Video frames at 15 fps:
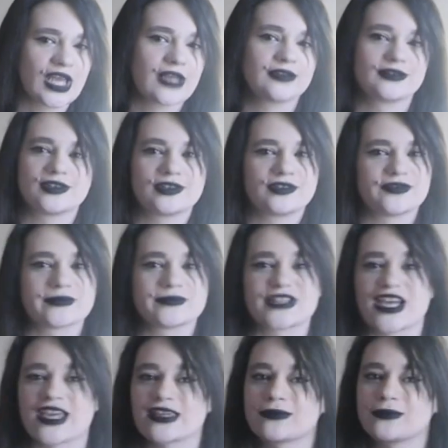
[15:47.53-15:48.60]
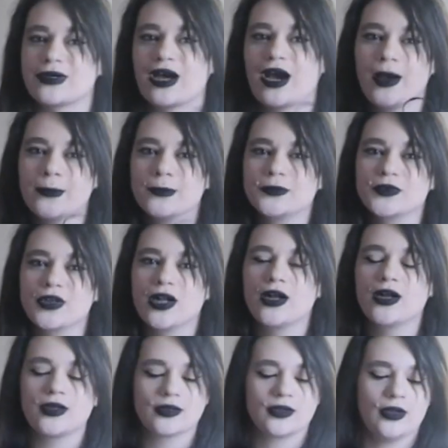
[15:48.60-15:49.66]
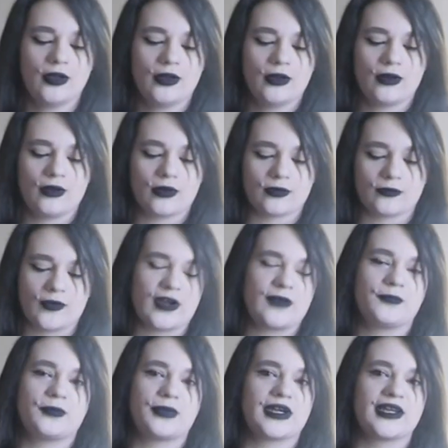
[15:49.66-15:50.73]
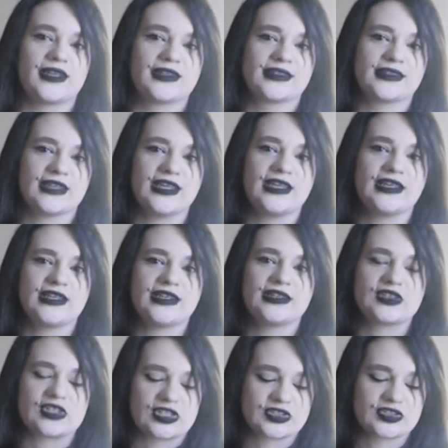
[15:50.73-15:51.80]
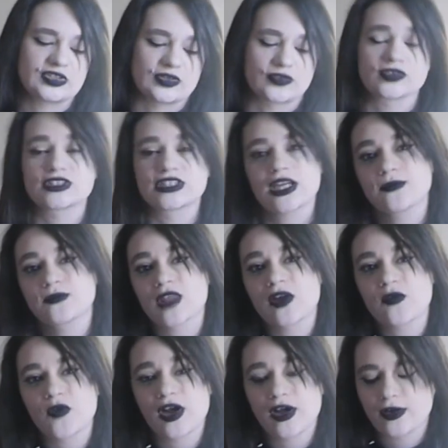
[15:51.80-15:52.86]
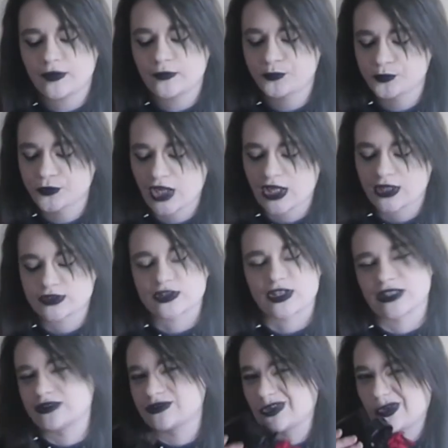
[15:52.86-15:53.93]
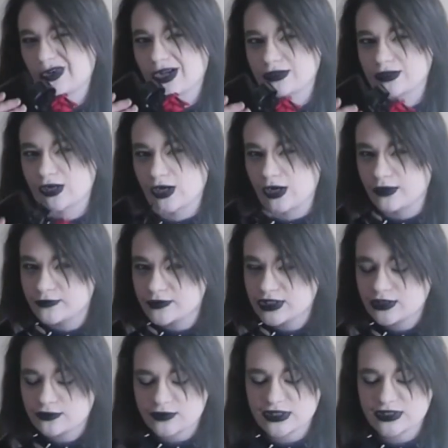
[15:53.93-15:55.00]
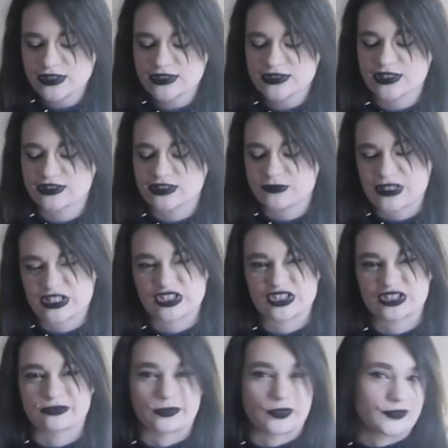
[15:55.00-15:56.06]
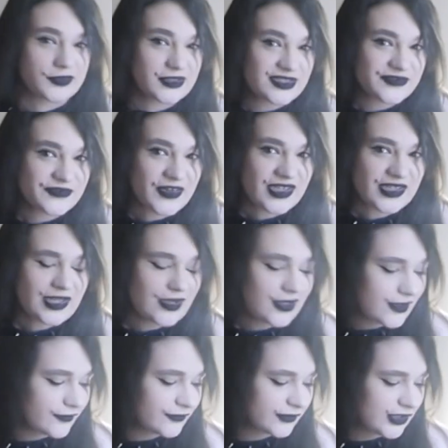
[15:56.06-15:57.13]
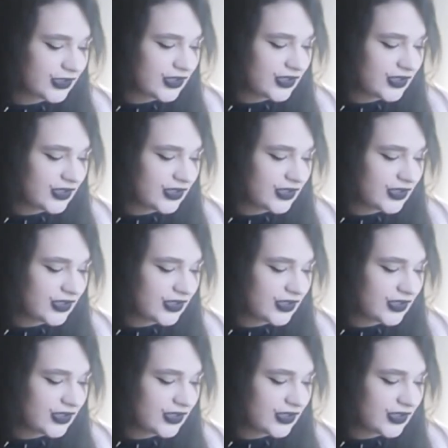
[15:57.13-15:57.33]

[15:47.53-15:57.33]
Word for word: I don't know if I'm tying them up wrong or what, but they just don't stay up that well. So I don't know how often I wear these, not to mention the roses fall off.